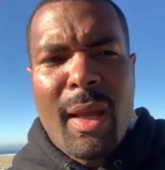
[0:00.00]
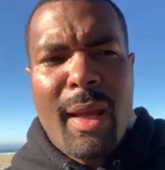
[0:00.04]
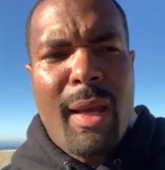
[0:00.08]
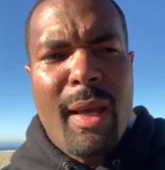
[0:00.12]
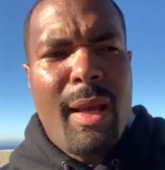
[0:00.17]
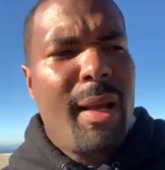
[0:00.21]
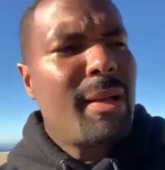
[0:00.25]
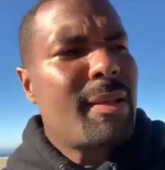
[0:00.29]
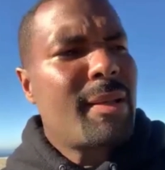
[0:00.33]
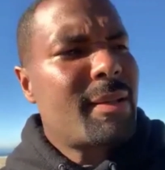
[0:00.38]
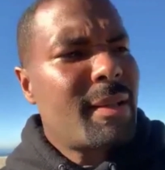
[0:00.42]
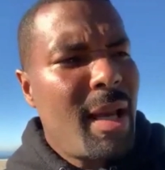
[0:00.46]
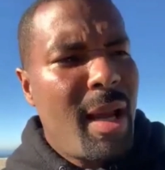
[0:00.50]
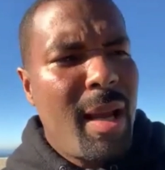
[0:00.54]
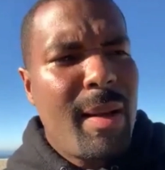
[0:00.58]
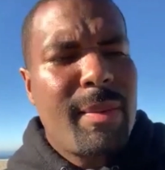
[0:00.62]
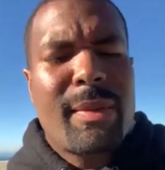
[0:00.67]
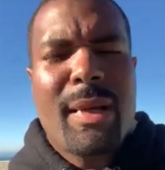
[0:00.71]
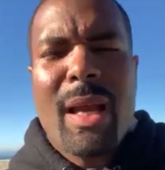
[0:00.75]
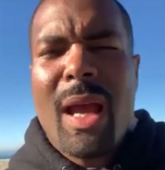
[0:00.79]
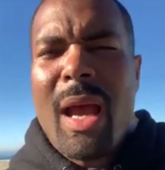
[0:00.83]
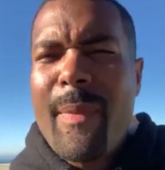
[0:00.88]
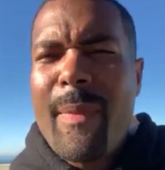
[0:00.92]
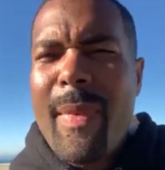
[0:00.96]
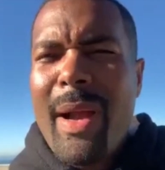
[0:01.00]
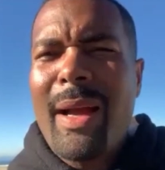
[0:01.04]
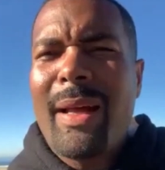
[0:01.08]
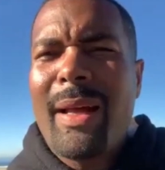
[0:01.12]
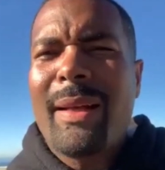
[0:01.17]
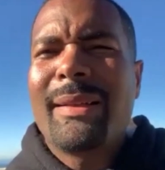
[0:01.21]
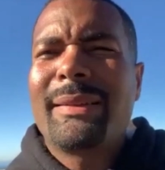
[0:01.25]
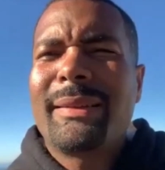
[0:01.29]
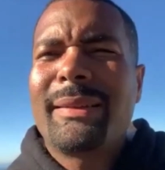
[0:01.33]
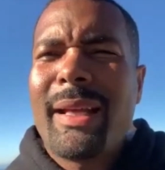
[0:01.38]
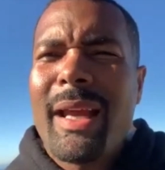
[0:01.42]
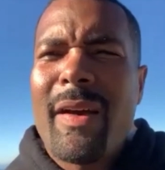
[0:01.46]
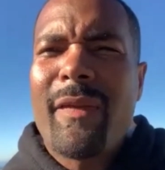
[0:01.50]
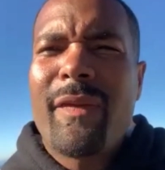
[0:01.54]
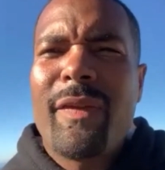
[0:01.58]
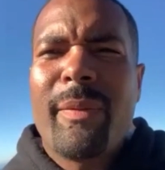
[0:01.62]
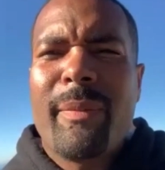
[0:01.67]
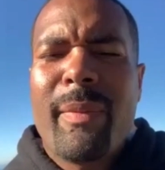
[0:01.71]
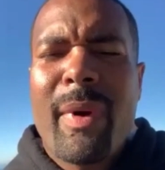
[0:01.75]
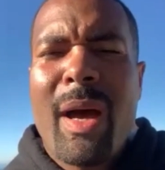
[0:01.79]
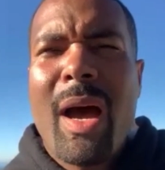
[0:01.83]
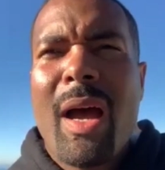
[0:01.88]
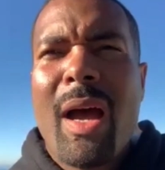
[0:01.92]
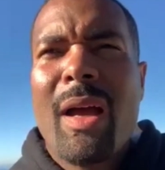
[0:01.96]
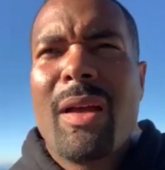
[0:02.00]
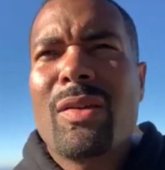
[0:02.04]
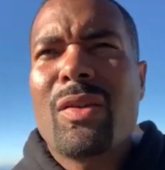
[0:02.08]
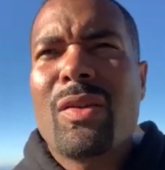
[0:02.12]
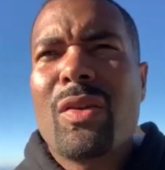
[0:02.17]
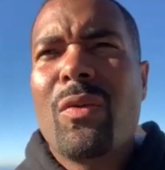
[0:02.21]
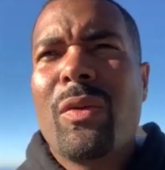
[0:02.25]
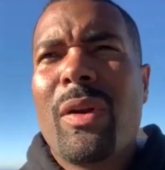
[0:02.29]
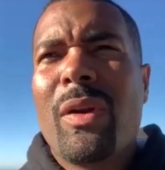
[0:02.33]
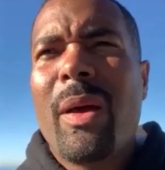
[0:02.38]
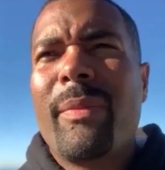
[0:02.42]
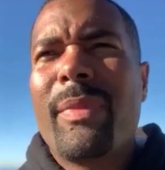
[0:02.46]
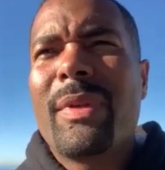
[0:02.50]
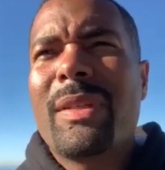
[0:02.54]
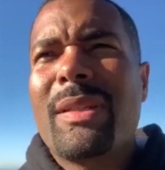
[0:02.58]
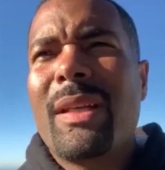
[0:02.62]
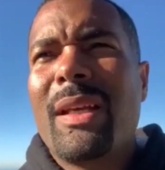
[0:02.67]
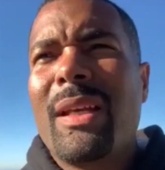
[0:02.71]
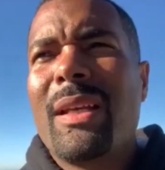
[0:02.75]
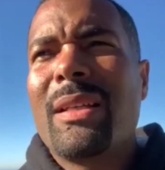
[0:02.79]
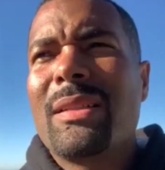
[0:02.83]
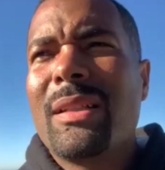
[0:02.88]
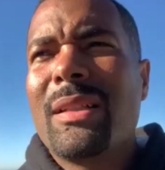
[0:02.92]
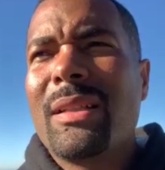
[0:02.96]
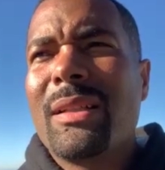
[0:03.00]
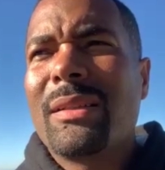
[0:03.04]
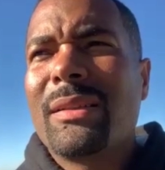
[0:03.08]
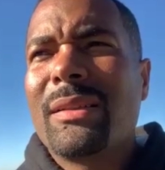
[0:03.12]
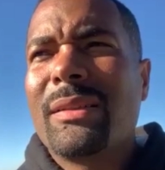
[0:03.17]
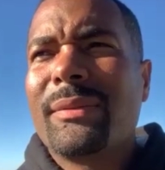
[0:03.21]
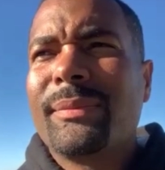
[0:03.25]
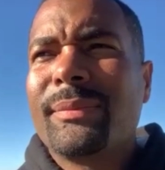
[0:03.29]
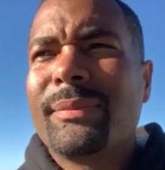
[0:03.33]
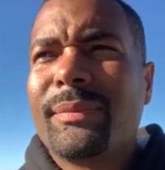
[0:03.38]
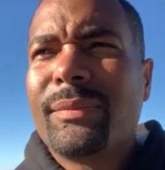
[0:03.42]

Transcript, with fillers: And at the same time, I got to stand for mine. So what I'm going to say is this.